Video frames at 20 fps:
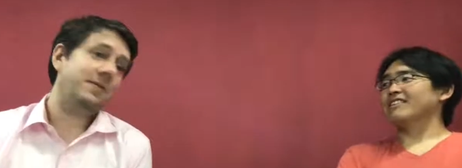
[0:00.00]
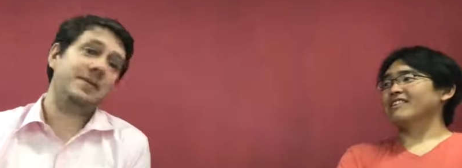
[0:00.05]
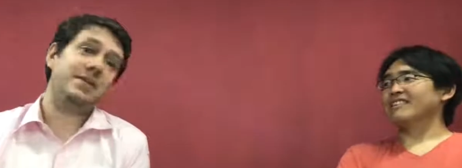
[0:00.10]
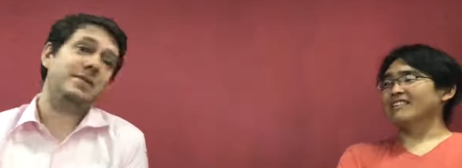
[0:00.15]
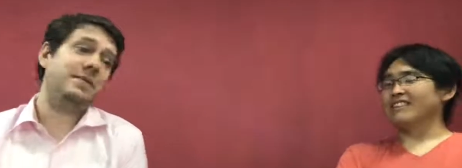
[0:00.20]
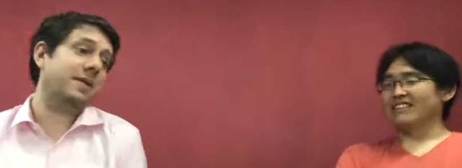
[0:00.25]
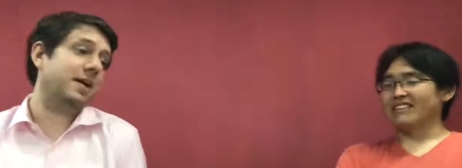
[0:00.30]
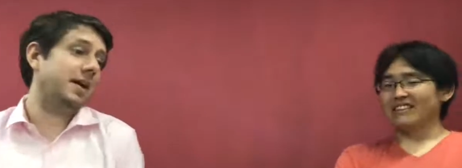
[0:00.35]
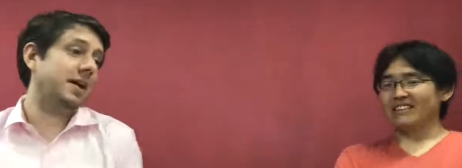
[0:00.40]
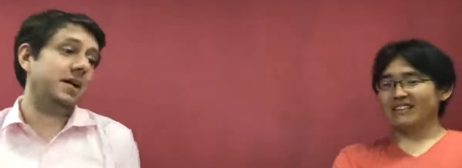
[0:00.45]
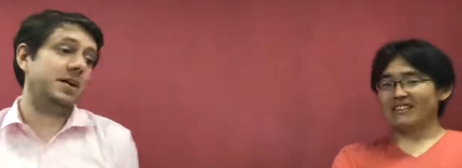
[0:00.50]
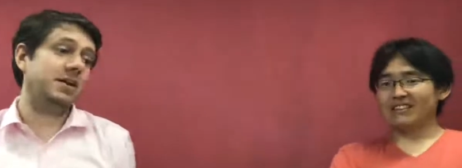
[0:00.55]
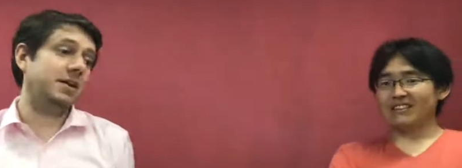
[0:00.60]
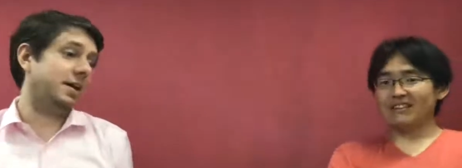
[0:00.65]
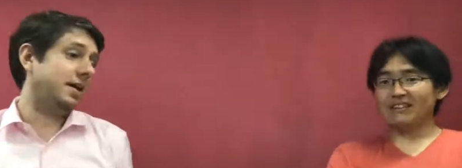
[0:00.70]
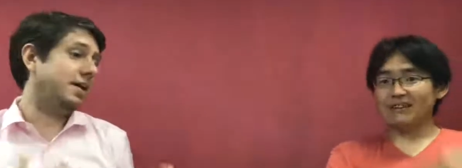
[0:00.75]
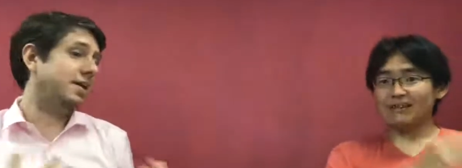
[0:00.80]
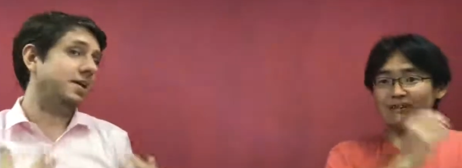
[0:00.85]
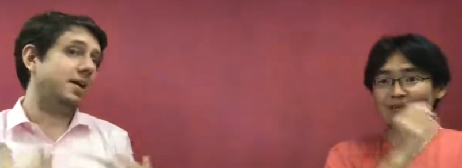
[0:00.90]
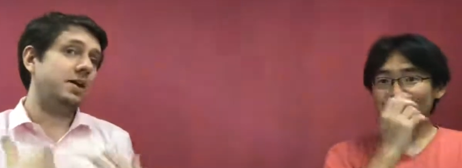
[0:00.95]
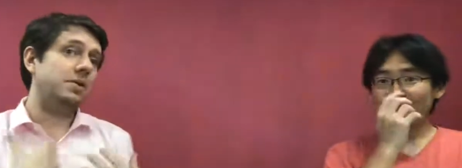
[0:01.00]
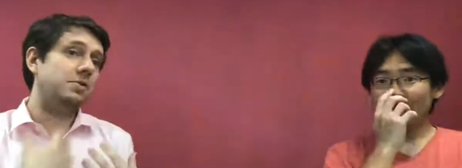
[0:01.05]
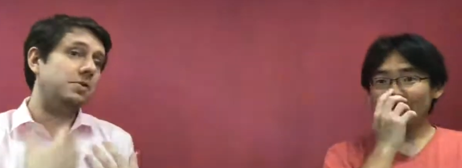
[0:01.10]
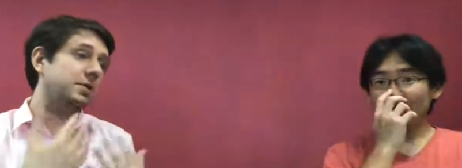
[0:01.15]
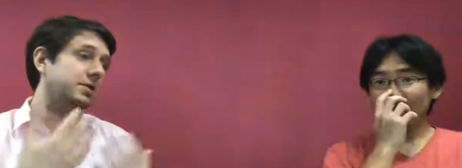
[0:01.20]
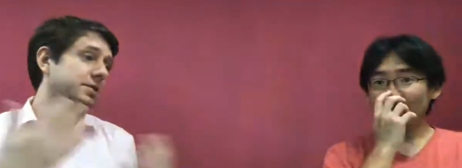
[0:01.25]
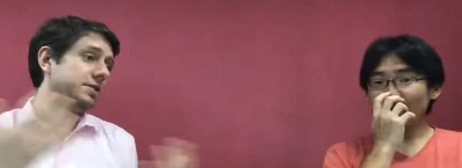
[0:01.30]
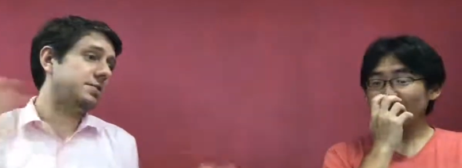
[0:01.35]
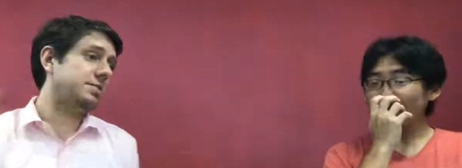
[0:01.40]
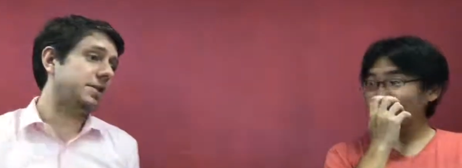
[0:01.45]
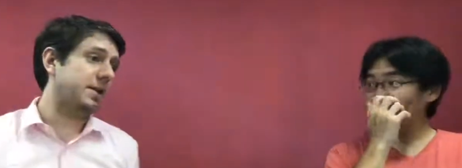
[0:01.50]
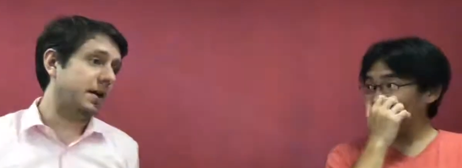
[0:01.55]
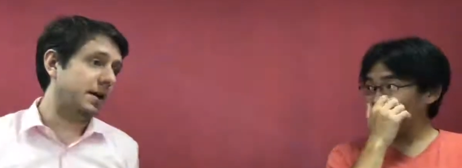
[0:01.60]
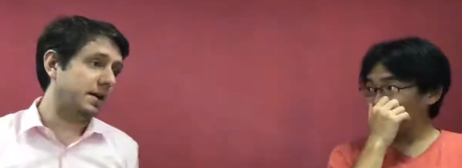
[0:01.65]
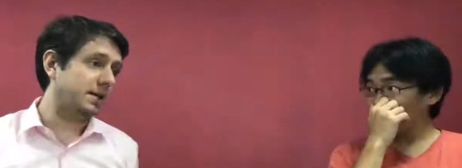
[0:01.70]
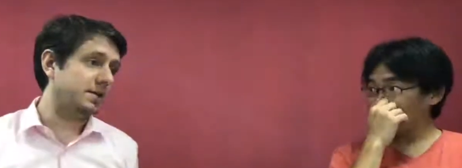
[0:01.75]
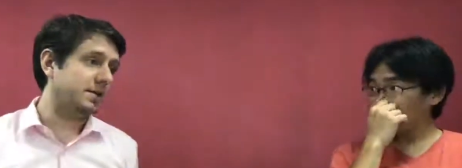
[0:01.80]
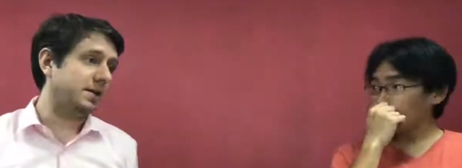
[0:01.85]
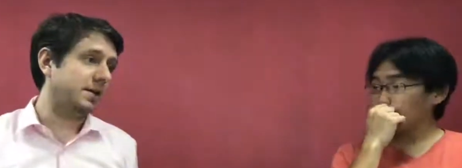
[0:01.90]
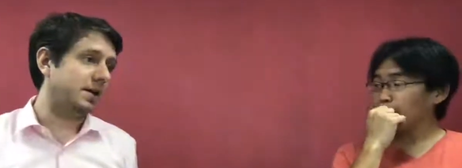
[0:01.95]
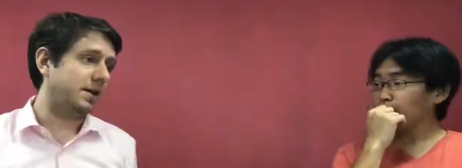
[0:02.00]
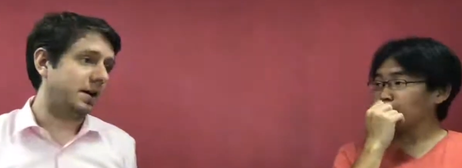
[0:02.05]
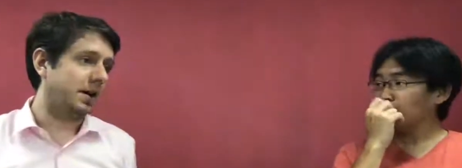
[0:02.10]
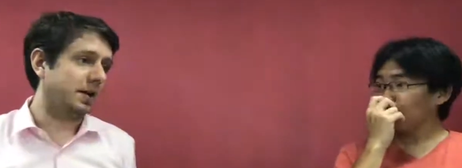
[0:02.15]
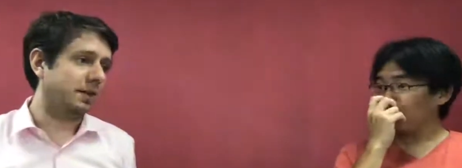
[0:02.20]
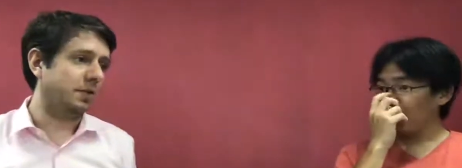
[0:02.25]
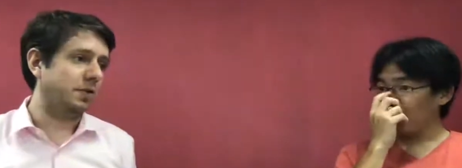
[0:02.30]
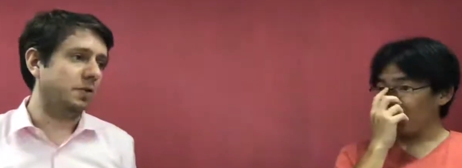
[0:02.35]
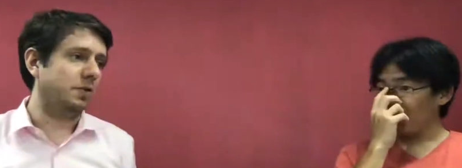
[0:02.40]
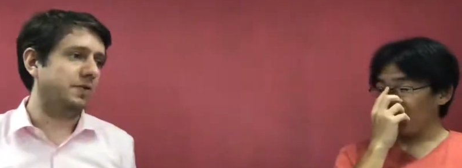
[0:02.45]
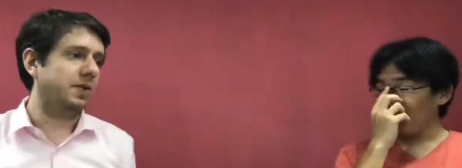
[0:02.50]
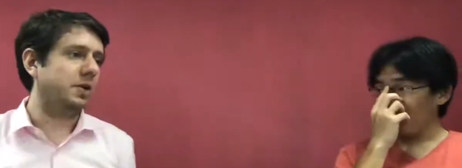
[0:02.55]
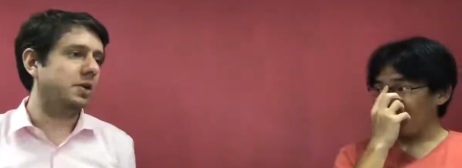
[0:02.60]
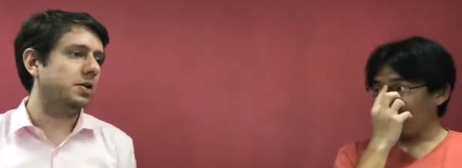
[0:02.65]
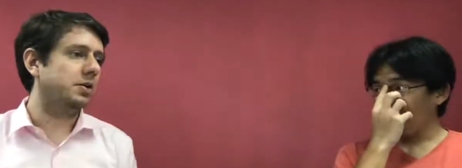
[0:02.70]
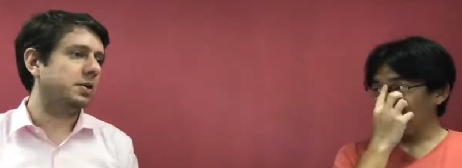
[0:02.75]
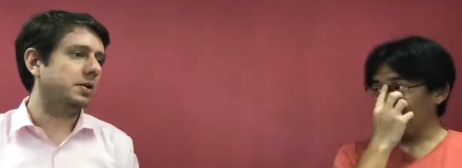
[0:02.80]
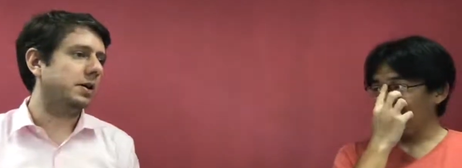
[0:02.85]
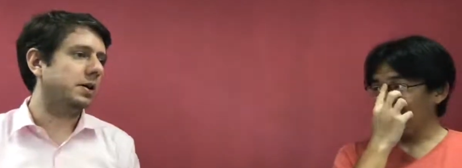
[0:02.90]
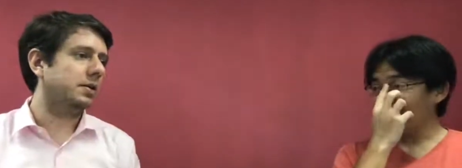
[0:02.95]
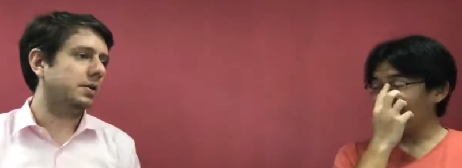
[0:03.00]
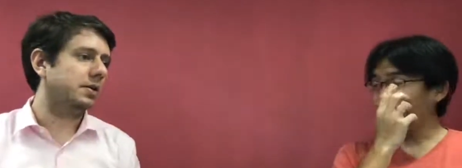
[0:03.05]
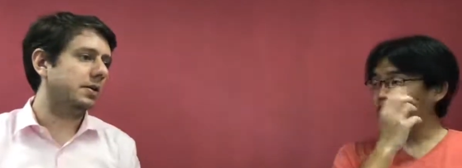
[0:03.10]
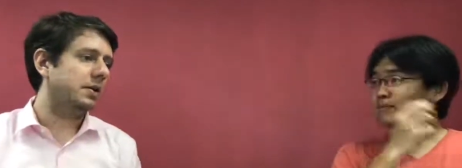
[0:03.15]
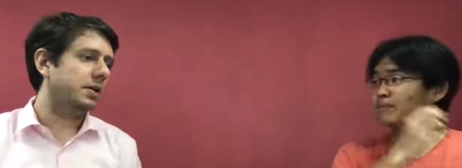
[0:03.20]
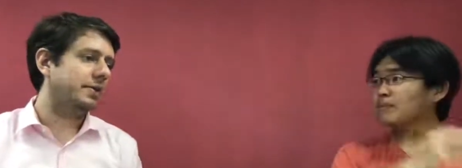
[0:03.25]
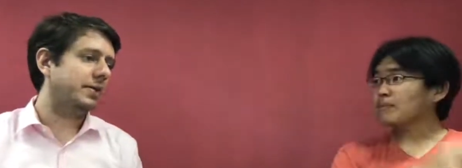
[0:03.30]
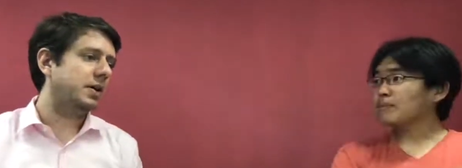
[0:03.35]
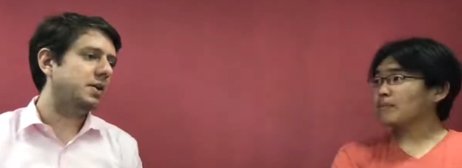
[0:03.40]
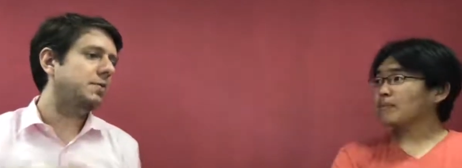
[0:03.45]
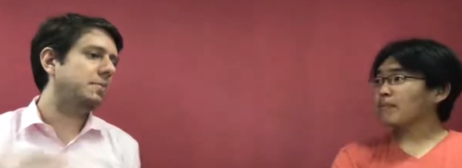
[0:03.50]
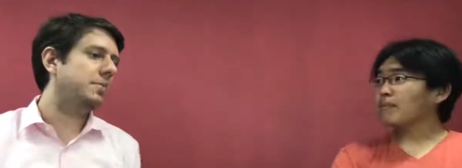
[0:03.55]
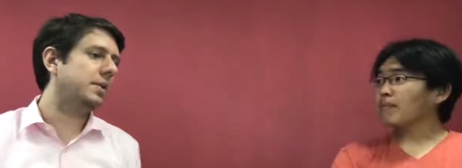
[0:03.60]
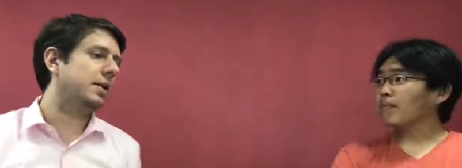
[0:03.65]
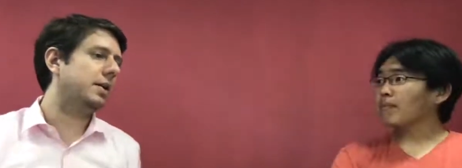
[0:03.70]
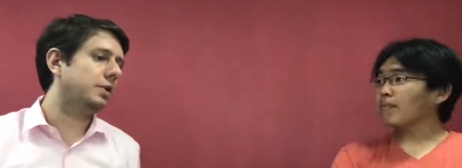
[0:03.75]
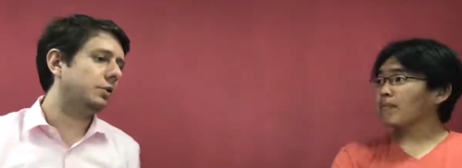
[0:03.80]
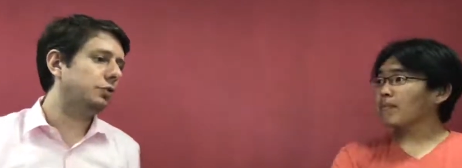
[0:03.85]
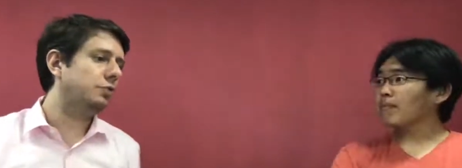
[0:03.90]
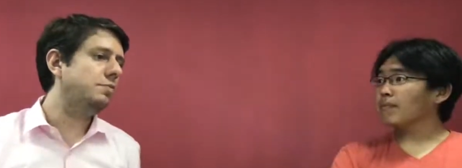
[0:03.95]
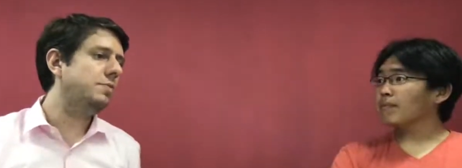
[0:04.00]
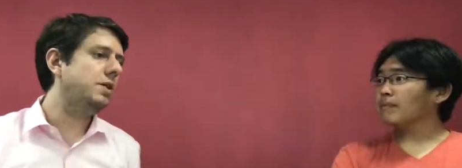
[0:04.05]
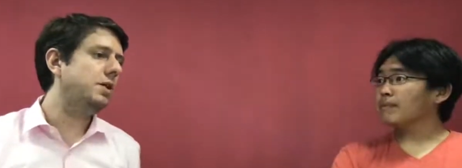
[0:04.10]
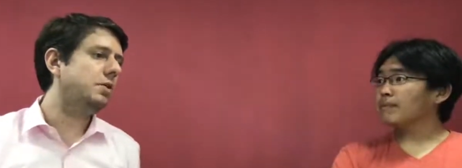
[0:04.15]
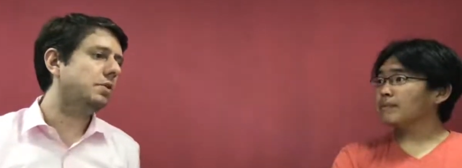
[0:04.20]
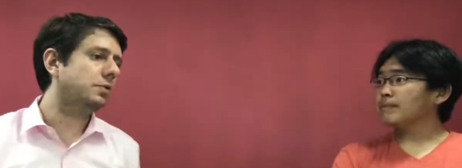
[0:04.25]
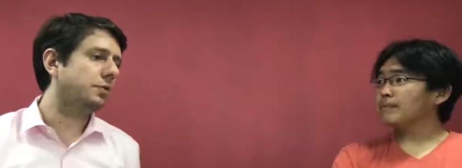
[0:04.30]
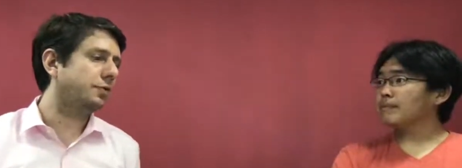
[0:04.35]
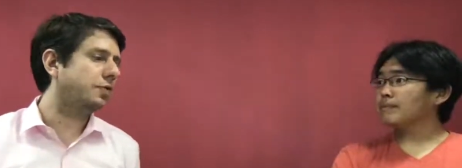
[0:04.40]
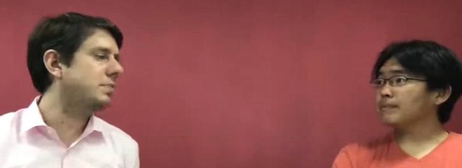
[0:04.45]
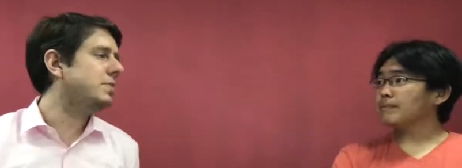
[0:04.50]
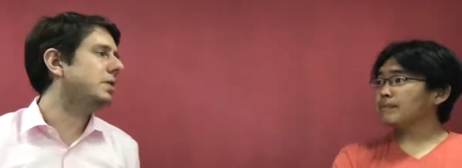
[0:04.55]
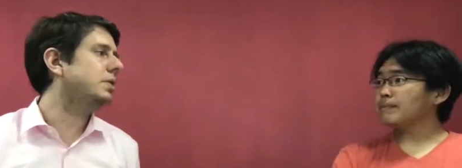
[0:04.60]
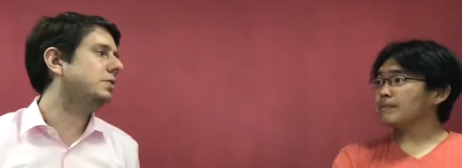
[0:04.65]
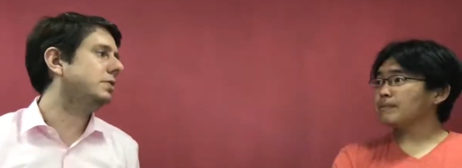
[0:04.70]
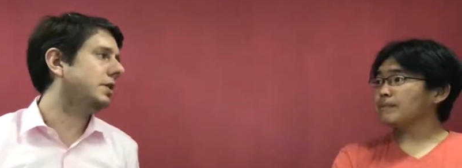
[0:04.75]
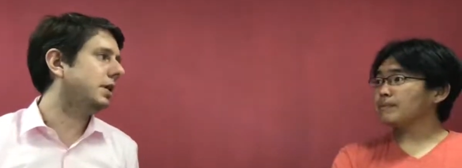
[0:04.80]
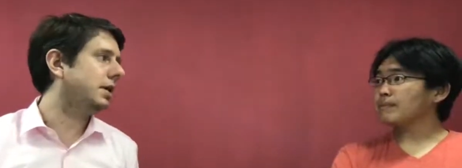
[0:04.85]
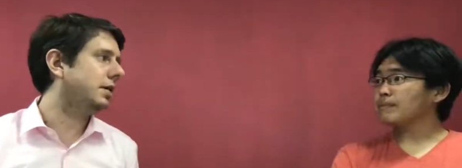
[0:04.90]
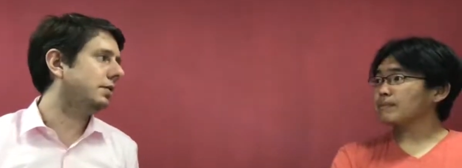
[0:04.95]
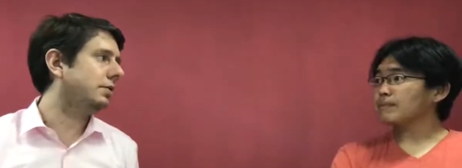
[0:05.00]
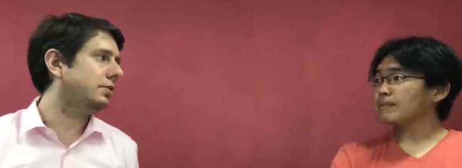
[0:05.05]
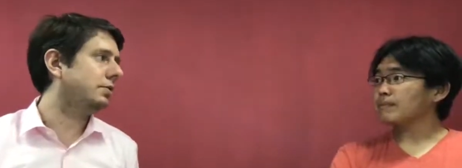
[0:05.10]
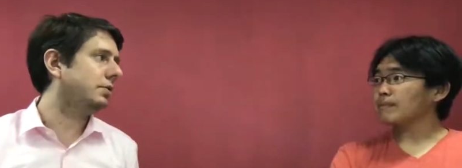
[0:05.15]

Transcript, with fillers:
Speaker 1: seen, and and I know like some guys here, like you know, they gotta get they're gonna pay like two million, three million yen to